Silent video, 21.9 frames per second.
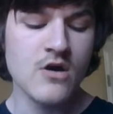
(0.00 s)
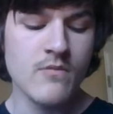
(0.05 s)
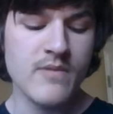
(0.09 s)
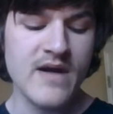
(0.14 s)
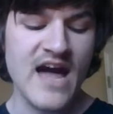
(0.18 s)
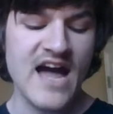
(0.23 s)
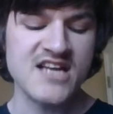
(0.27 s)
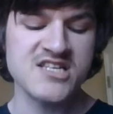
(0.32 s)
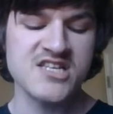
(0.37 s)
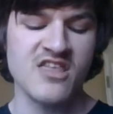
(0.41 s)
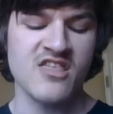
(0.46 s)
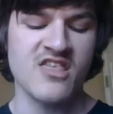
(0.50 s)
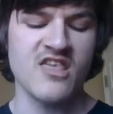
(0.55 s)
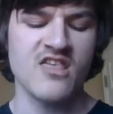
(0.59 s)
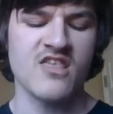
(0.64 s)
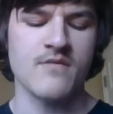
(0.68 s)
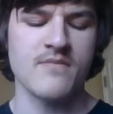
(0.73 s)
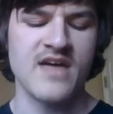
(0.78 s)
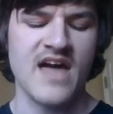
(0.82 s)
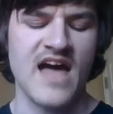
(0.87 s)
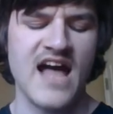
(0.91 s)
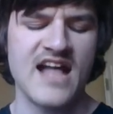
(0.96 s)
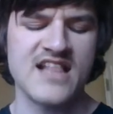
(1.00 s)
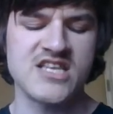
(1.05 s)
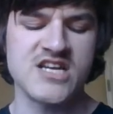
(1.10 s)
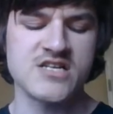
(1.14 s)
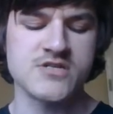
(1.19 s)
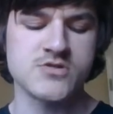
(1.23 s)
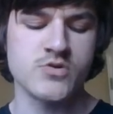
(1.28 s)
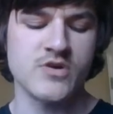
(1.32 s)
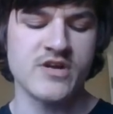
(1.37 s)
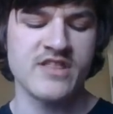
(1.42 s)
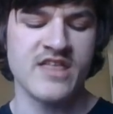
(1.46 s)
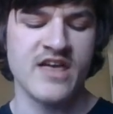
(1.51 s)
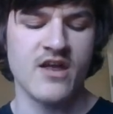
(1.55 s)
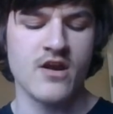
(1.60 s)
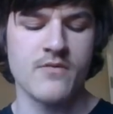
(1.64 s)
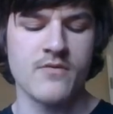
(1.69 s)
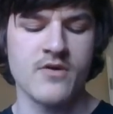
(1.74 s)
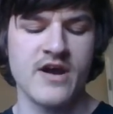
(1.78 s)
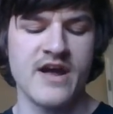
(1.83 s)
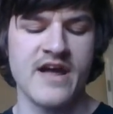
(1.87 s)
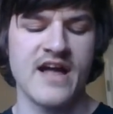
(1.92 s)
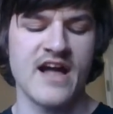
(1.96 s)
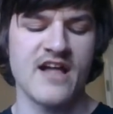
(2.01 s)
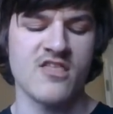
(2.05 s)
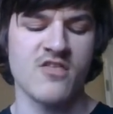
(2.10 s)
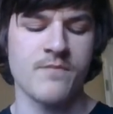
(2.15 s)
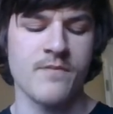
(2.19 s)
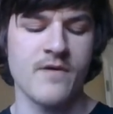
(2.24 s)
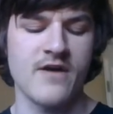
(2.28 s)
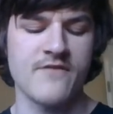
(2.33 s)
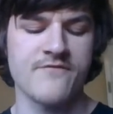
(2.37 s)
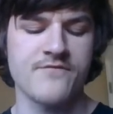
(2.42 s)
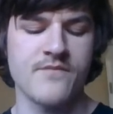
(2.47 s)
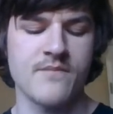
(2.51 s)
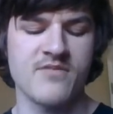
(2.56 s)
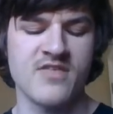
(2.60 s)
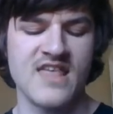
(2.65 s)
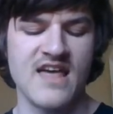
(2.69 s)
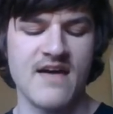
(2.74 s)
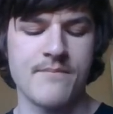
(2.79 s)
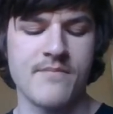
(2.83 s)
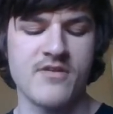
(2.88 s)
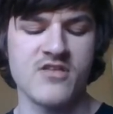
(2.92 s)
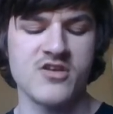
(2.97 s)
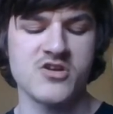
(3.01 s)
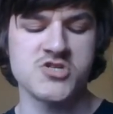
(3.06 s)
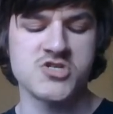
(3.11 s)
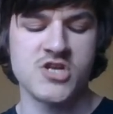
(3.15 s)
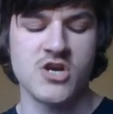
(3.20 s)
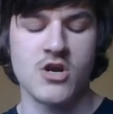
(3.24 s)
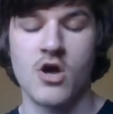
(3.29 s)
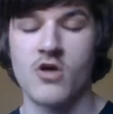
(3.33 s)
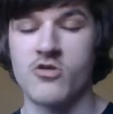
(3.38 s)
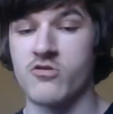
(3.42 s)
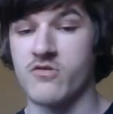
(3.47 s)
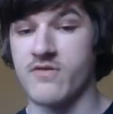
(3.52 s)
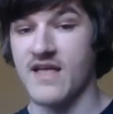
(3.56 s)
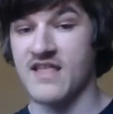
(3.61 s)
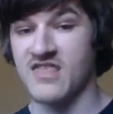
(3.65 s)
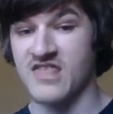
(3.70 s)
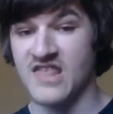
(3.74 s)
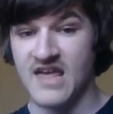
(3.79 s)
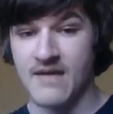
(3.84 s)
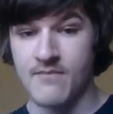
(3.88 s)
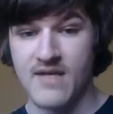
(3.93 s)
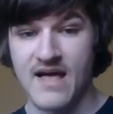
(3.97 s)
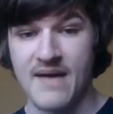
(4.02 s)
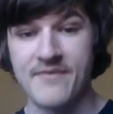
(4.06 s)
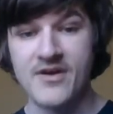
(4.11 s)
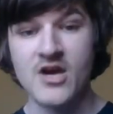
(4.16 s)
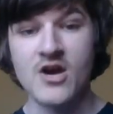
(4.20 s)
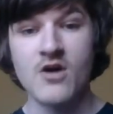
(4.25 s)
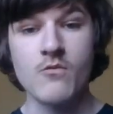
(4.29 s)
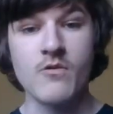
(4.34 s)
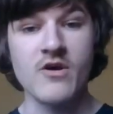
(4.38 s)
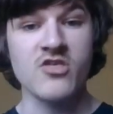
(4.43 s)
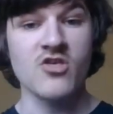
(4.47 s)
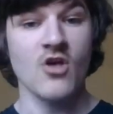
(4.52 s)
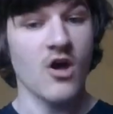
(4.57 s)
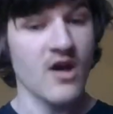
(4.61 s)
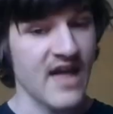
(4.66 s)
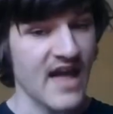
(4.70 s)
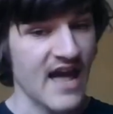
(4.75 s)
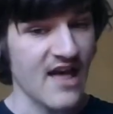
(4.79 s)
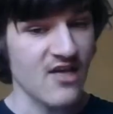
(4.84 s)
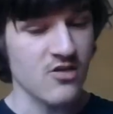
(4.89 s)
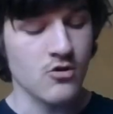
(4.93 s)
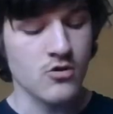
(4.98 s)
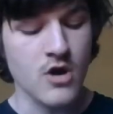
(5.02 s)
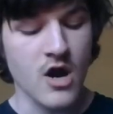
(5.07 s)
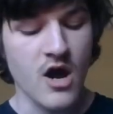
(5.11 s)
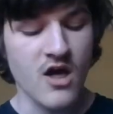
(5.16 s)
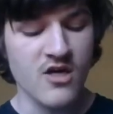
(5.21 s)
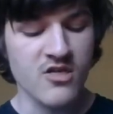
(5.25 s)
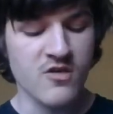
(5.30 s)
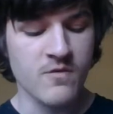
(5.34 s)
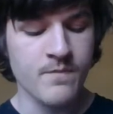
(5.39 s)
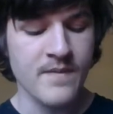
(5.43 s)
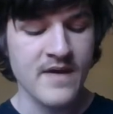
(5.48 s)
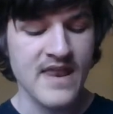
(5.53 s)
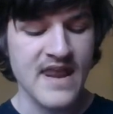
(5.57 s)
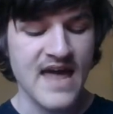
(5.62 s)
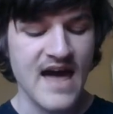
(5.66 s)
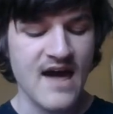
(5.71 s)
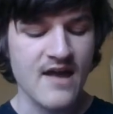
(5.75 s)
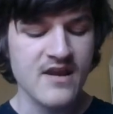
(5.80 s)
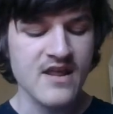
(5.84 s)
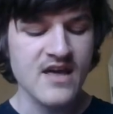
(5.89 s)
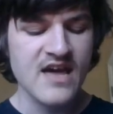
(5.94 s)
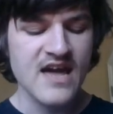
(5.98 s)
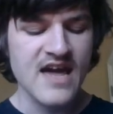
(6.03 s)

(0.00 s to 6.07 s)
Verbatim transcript: We actually see some contact between Tanner Gray got spun from some position. Also, that same lap, we saw Kaz Grala spin out.